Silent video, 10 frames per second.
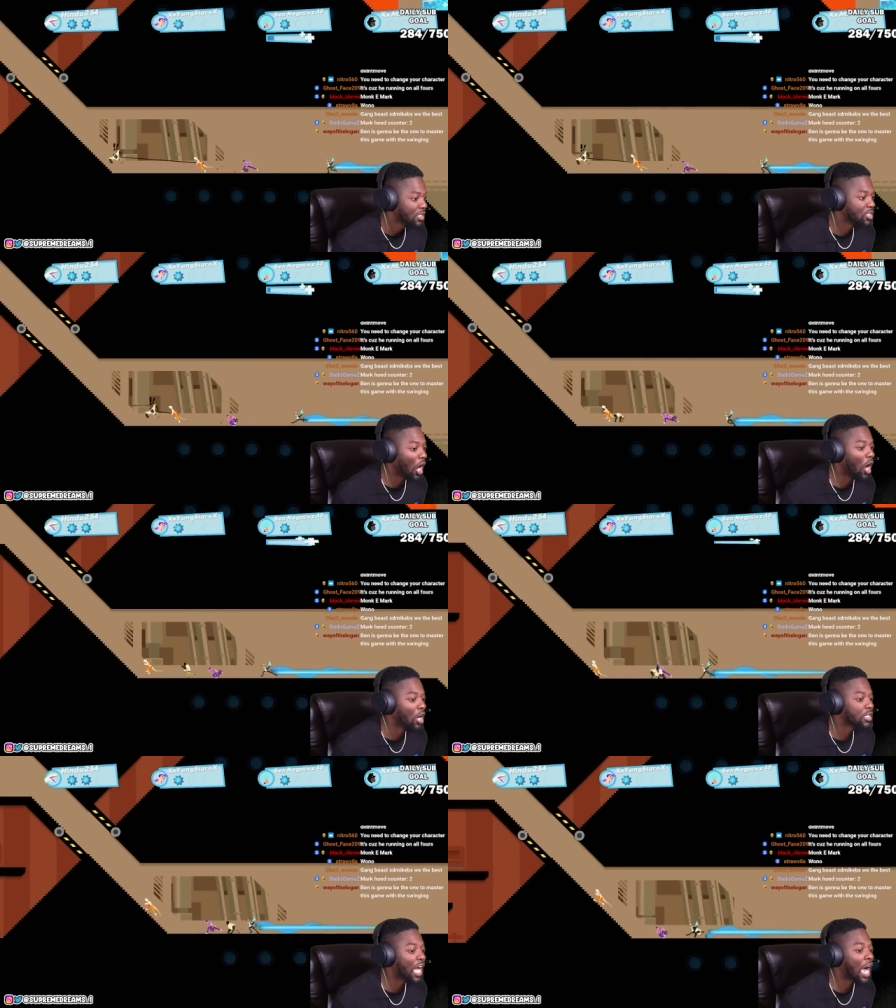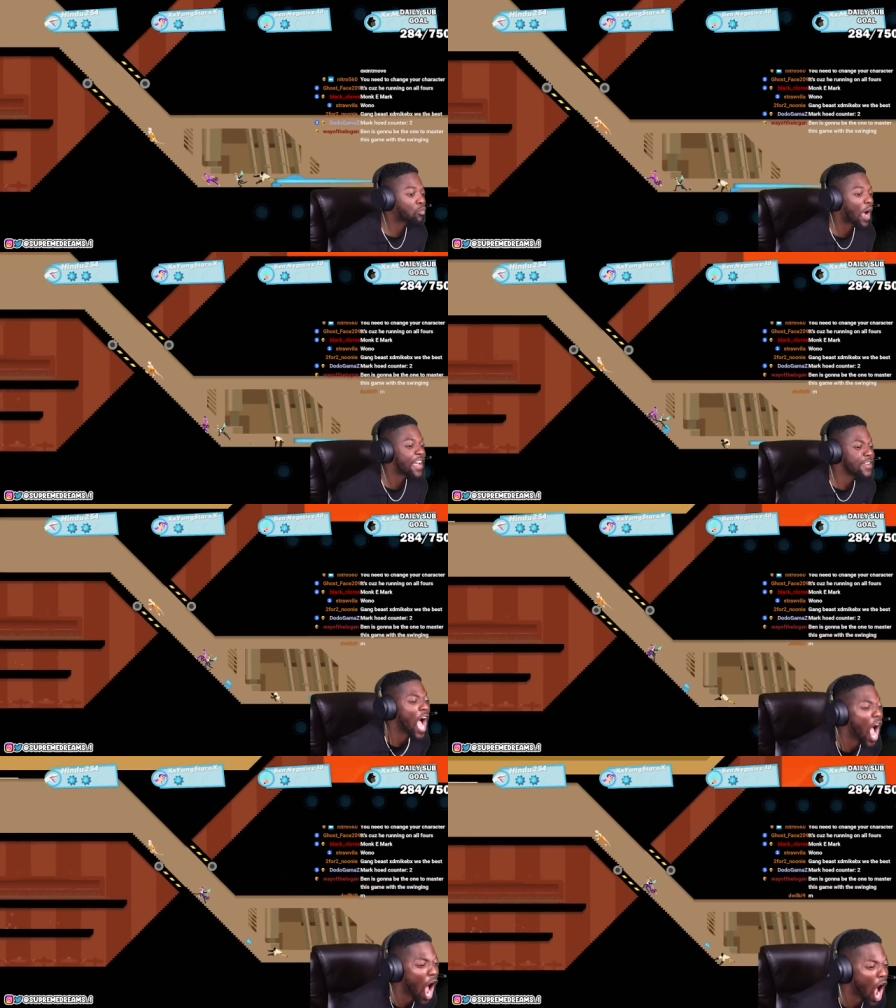do no. not right
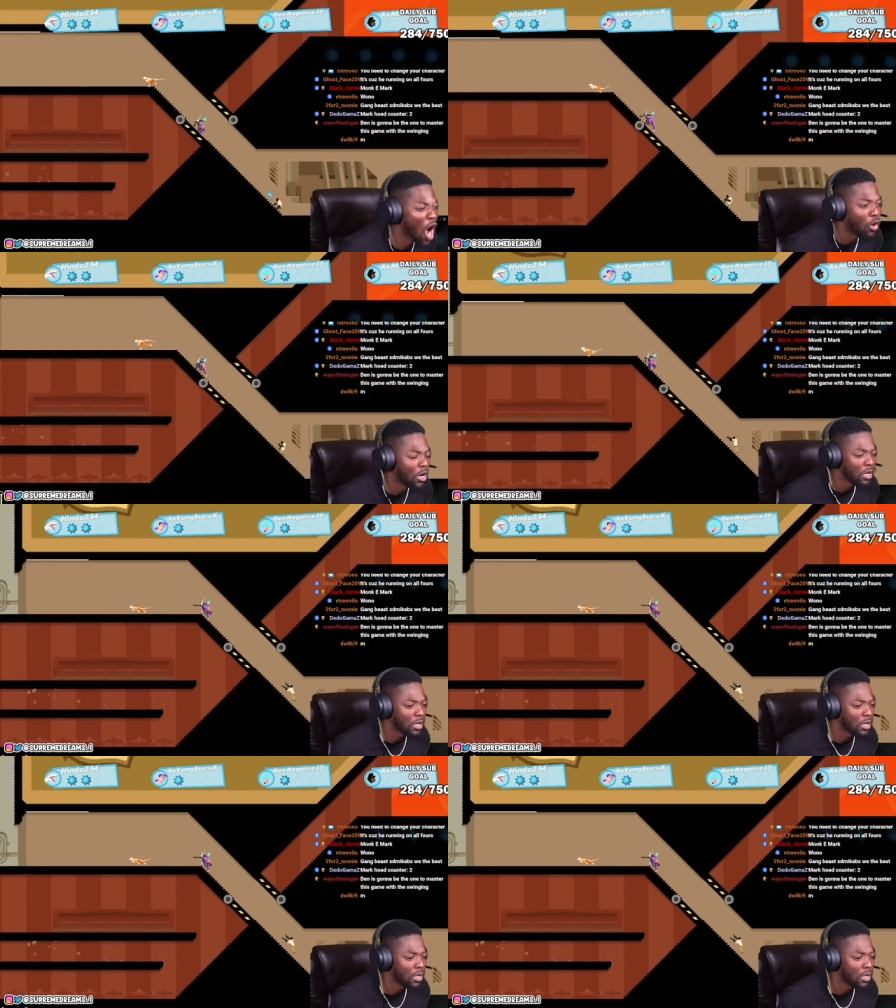now.